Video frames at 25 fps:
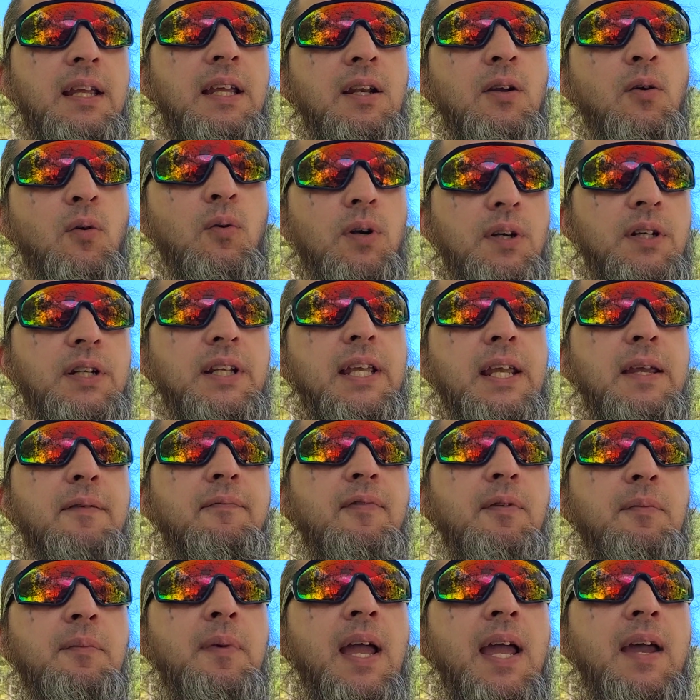In order to keep
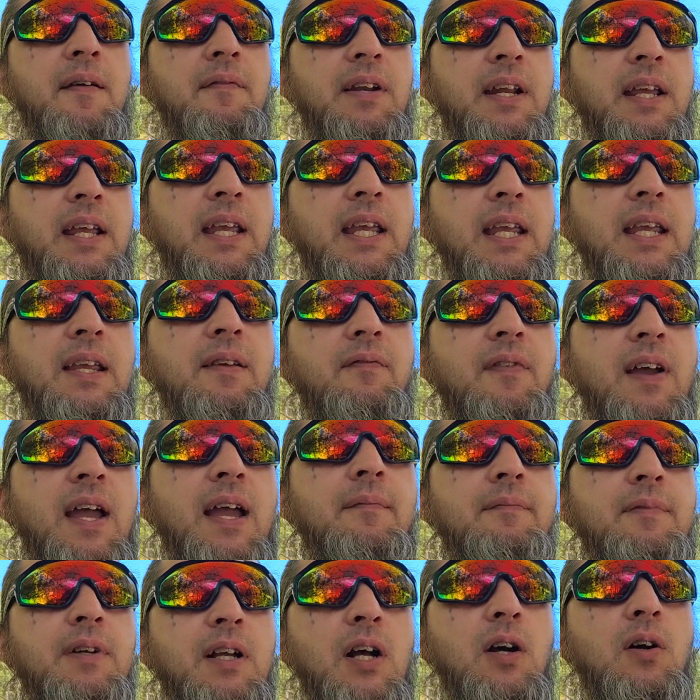from having an
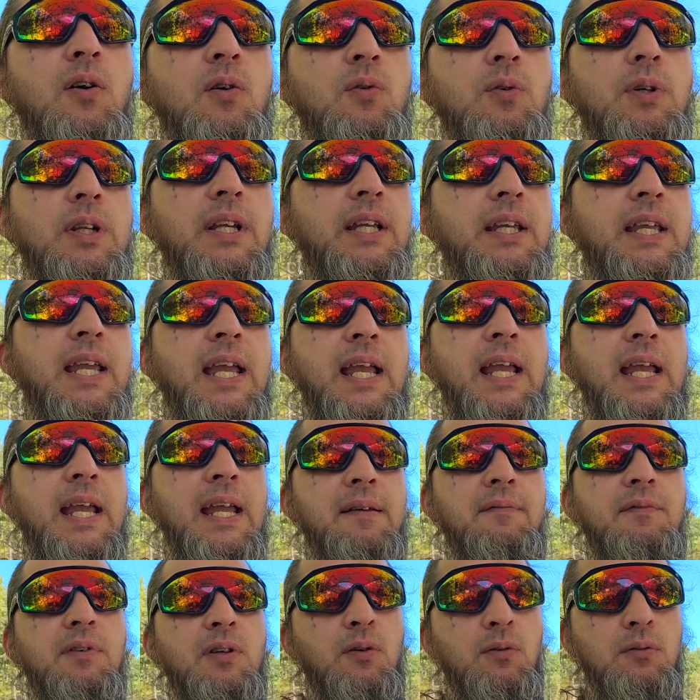evap code, it can't
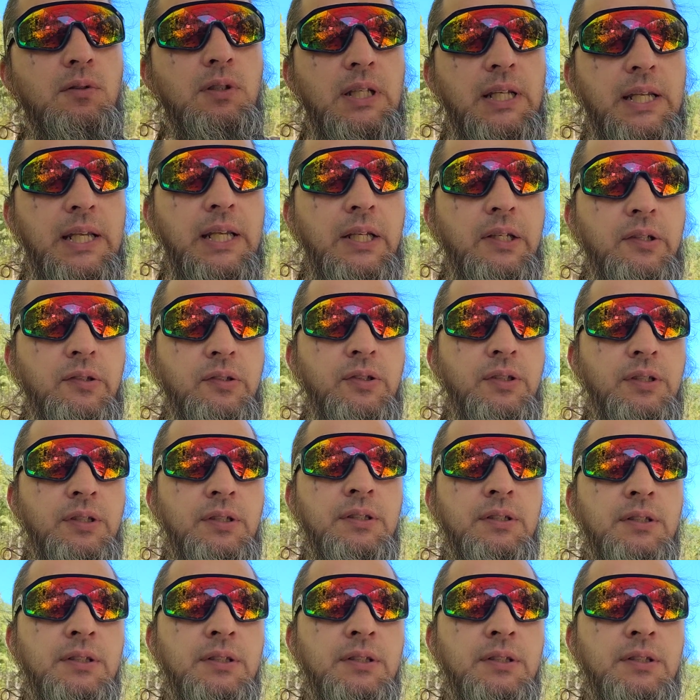have no leaks.